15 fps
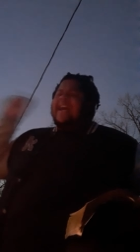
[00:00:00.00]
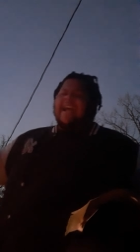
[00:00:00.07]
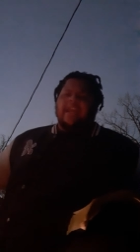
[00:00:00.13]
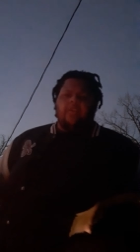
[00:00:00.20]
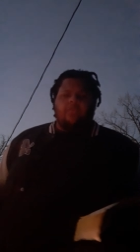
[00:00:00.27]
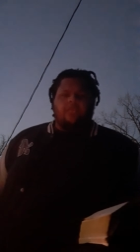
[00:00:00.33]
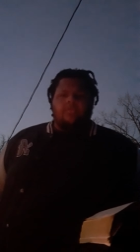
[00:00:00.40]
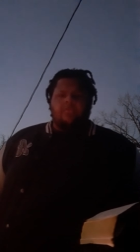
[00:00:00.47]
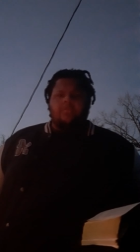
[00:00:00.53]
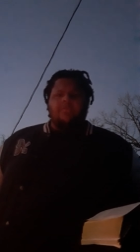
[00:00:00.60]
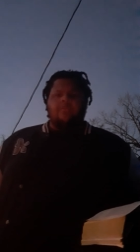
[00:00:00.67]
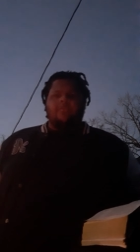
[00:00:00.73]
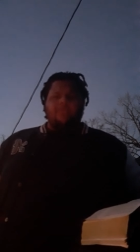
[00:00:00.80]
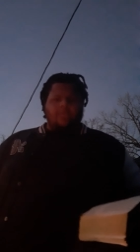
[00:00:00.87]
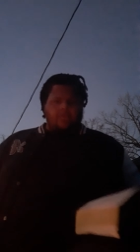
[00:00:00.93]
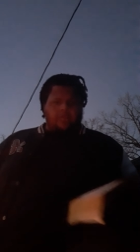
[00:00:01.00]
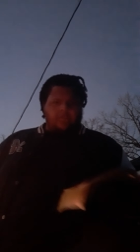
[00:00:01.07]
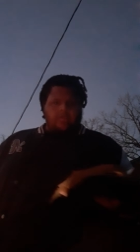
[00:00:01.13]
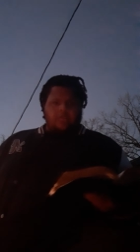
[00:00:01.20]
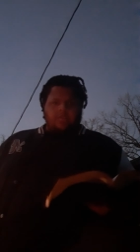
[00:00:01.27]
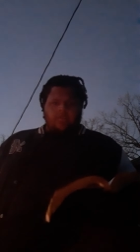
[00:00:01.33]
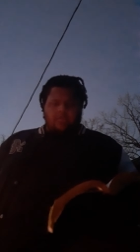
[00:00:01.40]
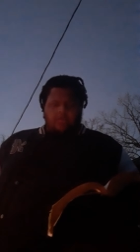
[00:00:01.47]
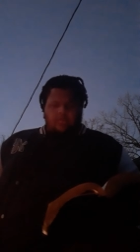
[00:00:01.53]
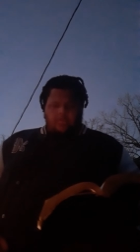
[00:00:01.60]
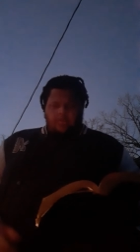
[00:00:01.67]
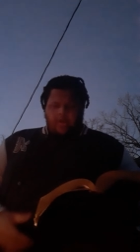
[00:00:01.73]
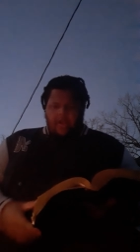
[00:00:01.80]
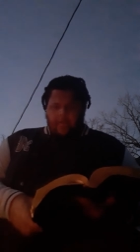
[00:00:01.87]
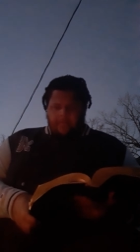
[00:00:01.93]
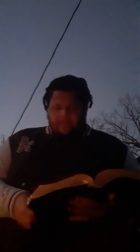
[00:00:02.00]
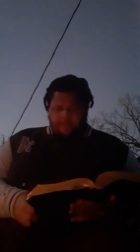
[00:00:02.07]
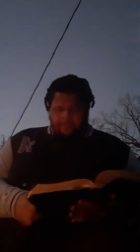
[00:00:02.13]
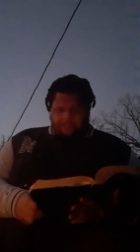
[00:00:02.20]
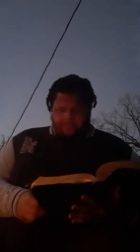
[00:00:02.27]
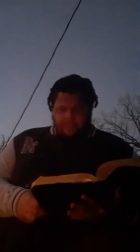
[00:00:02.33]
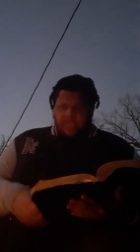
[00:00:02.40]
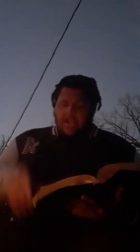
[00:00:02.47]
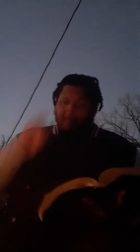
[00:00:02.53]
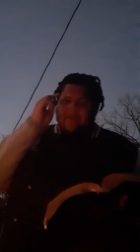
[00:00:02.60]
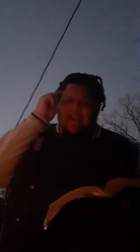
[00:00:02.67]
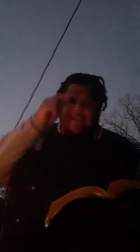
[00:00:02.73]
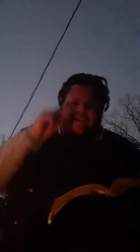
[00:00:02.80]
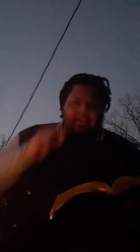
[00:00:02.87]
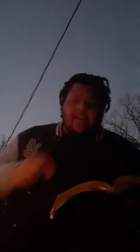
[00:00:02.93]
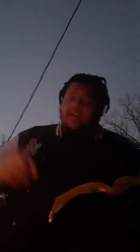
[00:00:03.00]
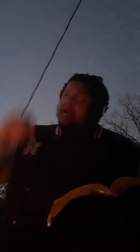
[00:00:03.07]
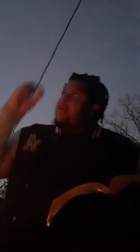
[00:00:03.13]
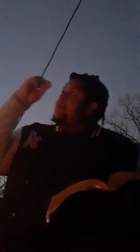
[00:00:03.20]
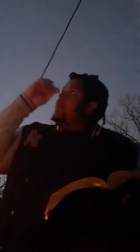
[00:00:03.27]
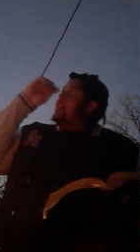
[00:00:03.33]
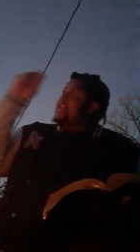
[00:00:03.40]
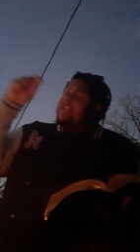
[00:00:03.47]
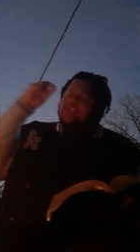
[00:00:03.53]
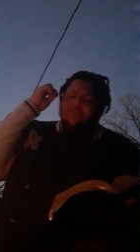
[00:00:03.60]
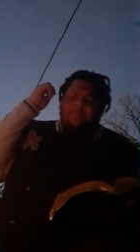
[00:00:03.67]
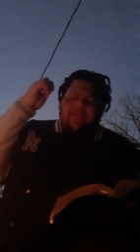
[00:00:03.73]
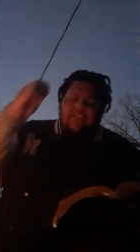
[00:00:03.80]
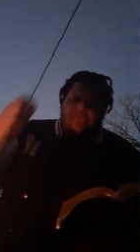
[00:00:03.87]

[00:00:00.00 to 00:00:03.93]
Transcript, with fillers: idol. All right? Come out of there, lest you be